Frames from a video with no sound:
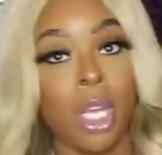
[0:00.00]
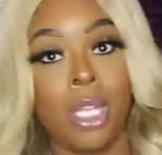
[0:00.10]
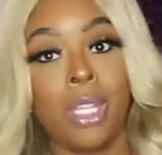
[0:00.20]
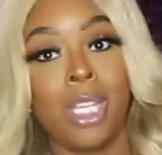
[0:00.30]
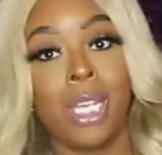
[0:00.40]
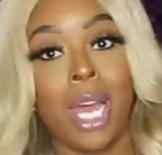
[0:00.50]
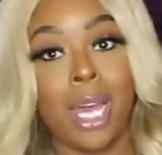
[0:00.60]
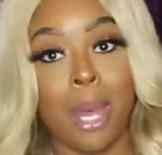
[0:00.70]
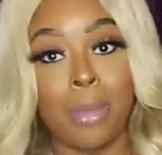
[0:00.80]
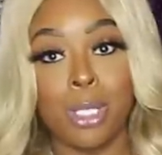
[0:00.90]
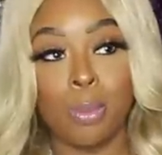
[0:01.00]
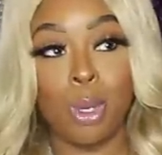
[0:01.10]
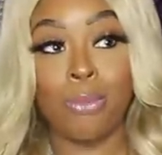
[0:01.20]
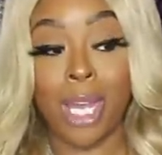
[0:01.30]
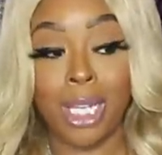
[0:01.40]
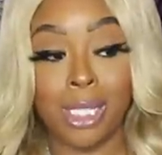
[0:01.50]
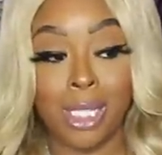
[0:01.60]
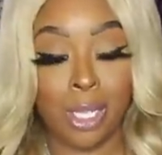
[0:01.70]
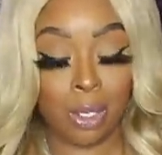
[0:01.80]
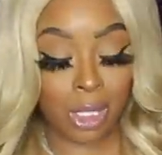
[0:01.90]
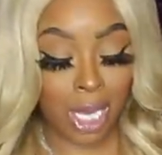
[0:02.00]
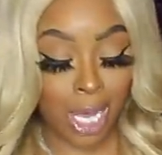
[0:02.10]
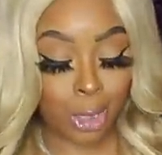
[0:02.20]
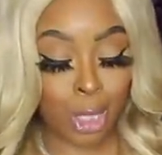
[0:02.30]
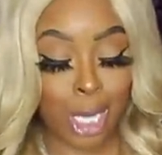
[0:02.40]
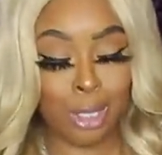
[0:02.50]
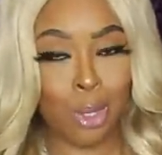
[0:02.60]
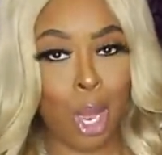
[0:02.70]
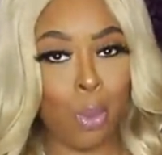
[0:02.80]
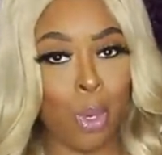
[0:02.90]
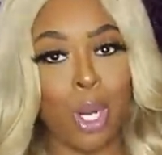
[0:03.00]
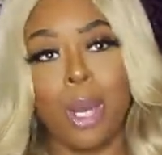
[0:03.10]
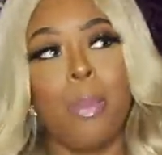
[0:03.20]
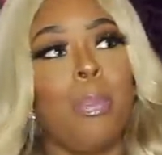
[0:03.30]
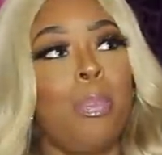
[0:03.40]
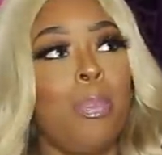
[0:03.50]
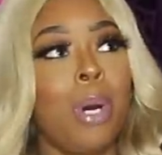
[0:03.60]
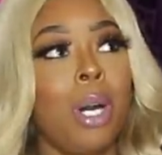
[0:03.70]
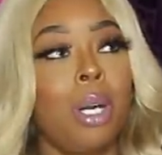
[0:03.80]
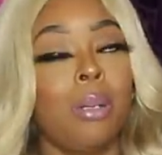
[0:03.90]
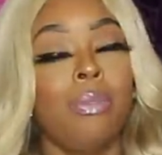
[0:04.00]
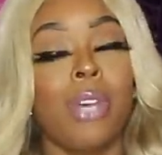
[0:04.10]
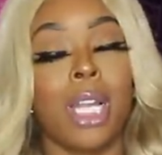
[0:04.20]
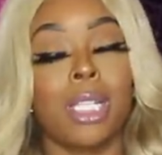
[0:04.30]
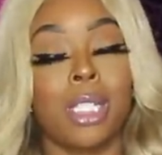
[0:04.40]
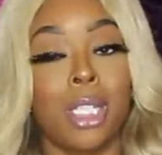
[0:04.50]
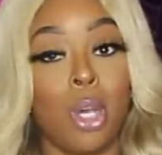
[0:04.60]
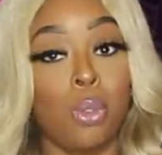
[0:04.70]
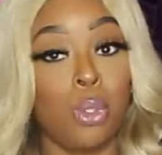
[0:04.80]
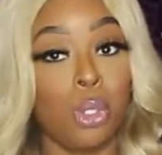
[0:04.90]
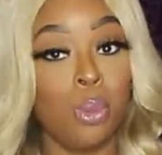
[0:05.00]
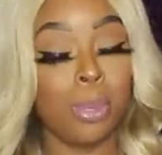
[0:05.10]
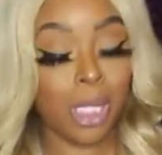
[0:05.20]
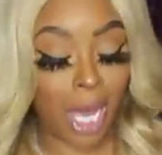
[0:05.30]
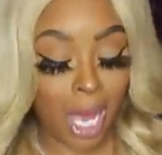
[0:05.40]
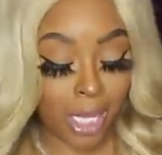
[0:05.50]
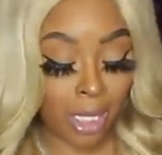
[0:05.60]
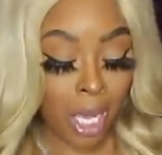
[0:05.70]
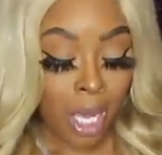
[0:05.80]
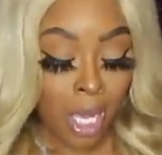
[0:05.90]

And then I got me some more Valentino slides. You guys know I wear a, a Valentino dupe slides.